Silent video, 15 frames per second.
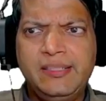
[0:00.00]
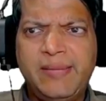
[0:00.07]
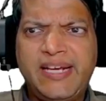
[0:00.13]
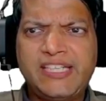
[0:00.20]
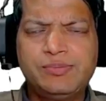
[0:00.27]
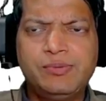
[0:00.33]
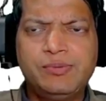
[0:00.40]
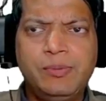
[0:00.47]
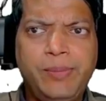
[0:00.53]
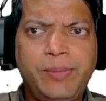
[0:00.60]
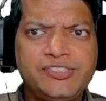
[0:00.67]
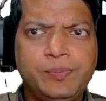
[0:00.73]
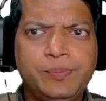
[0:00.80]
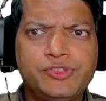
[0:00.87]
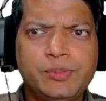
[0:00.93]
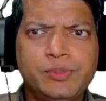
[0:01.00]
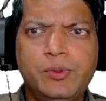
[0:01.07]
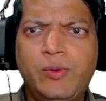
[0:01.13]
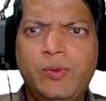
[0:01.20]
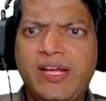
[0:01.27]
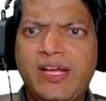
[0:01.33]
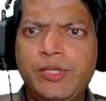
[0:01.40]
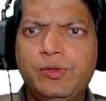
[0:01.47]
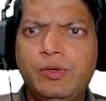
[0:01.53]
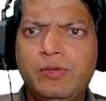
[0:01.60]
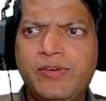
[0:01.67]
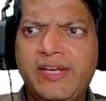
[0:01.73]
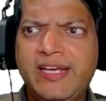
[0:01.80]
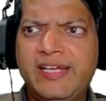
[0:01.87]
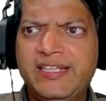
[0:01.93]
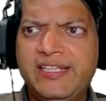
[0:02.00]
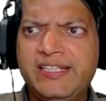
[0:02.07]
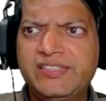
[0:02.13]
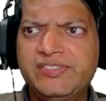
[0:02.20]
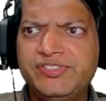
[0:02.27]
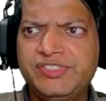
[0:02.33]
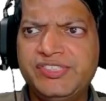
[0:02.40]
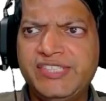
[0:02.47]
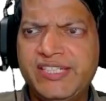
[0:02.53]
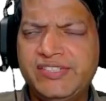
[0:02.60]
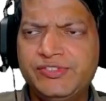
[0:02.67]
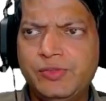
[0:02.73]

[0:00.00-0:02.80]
The maximum possible value of n is 10.